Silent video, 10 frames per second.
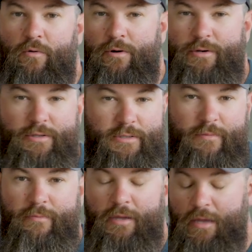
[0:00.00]
or to
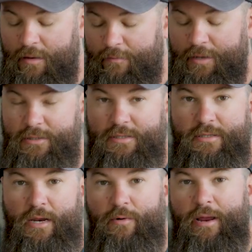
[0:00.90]
some bungees
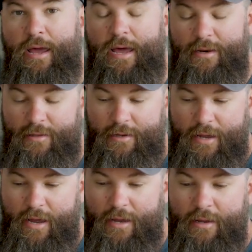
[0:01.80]
that I want to add to the
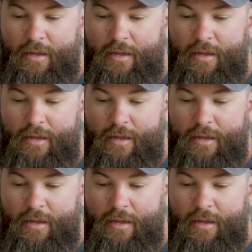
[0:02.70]
kayak.